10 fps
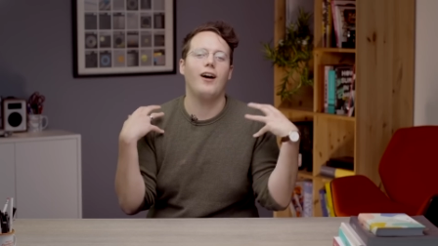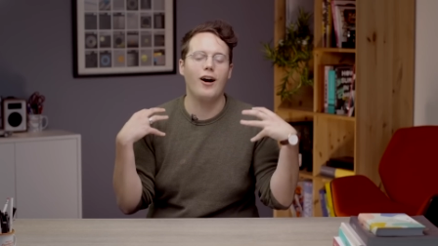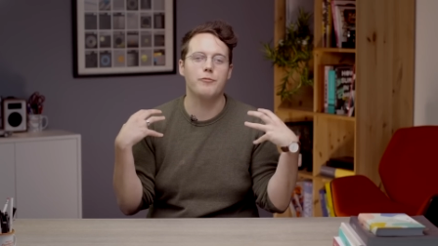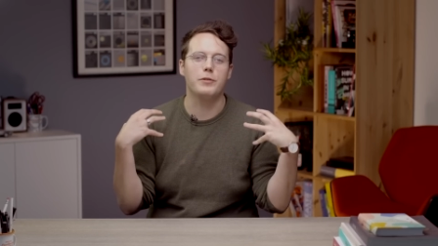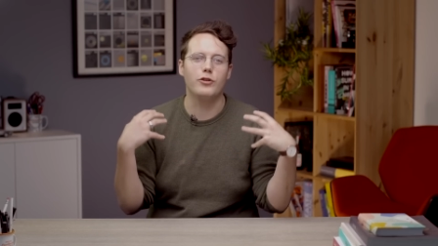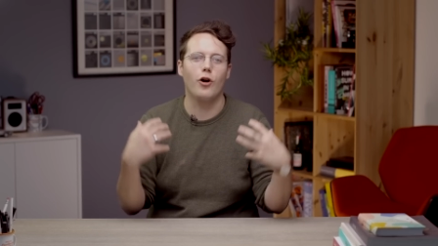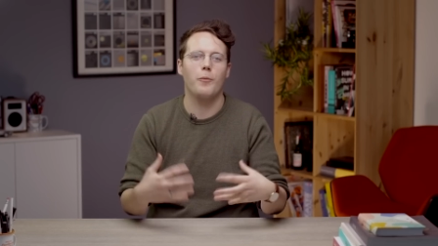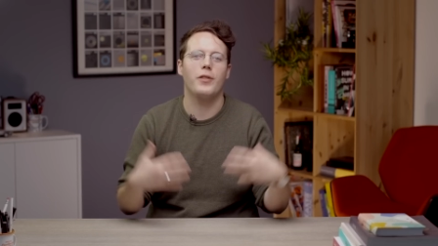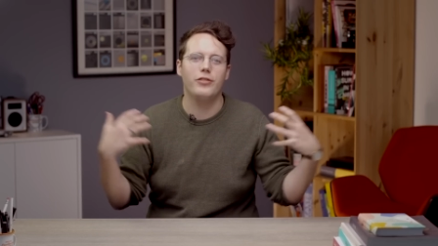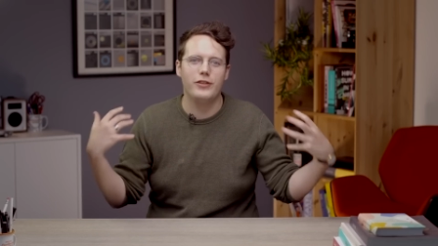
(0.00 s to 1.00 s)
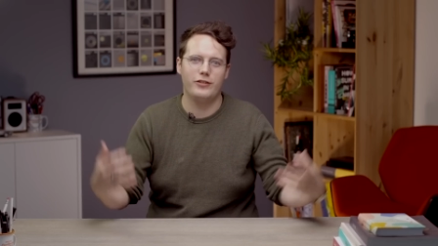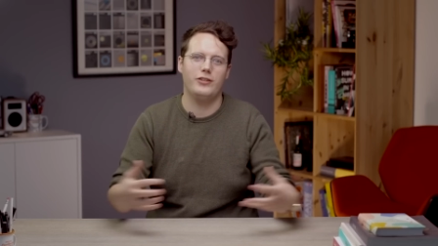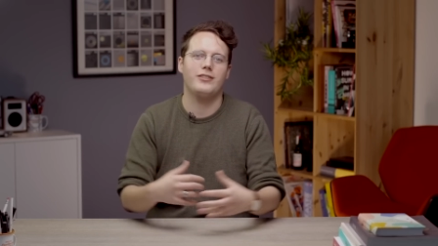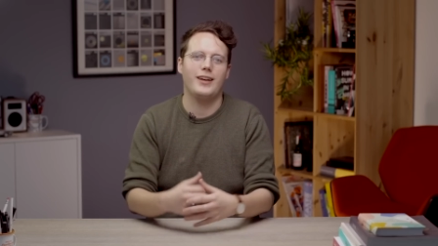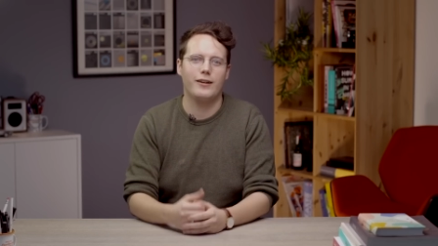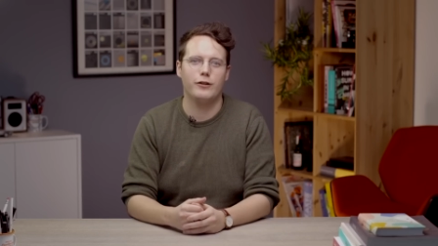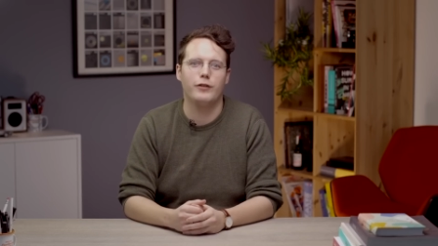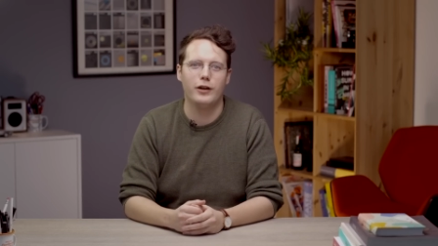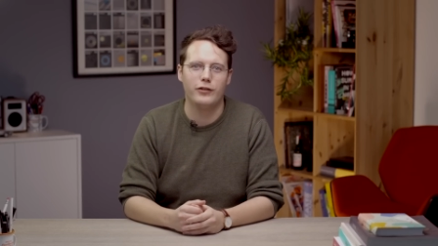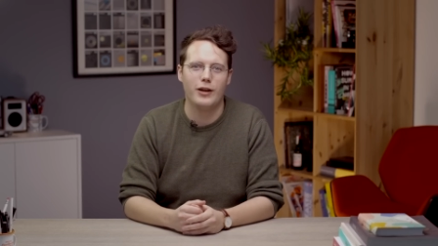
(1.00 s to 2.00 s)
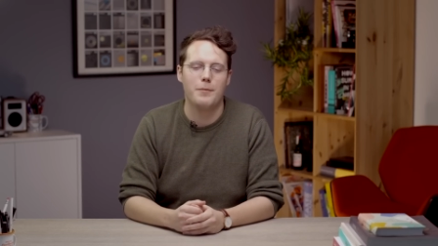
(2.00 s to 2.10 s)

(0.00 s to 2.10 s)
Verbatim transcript: I've been Dom, this is Tech Advisor,